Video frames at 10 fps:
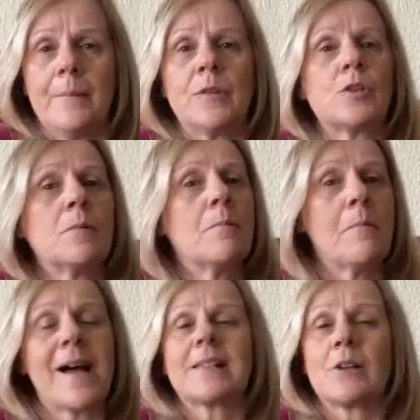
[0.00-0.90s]
doesn't
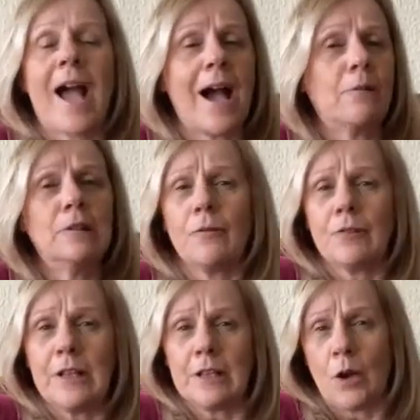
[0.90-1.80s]
matter how
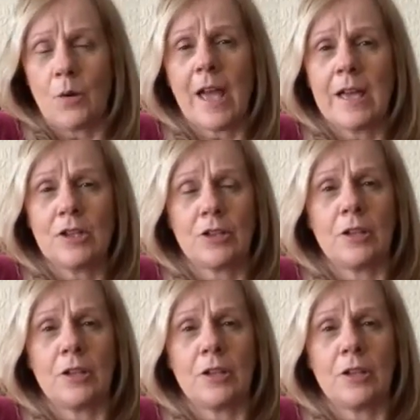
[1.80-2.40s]
lovely a location